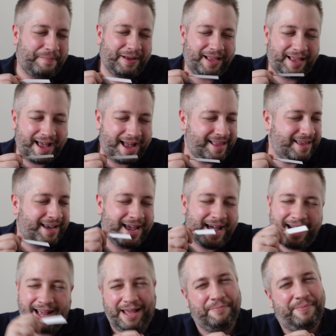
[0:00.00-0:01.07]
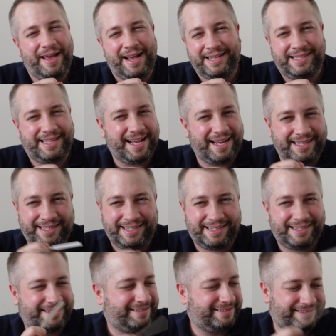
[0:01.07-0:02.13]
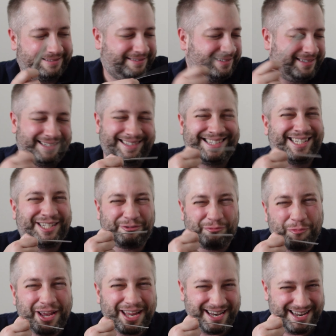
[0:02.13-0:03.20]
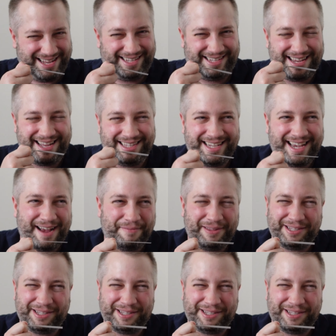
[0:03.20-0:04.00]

but God, you gotta get past that, that sweetness on top,